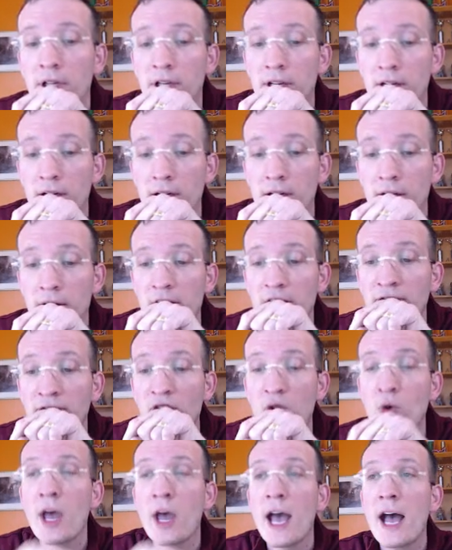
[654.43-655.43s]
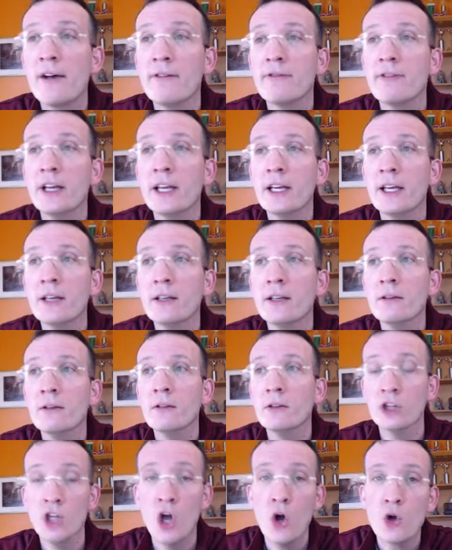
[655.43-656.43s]
if you have a
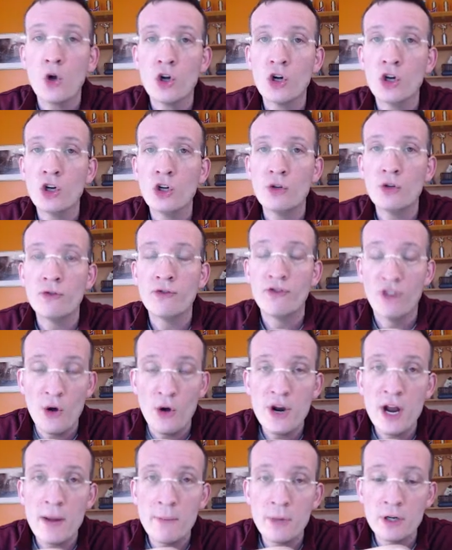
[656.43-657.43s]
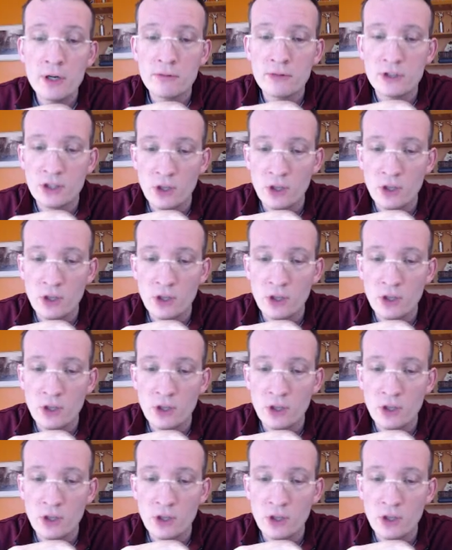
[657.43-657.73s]
local phone number.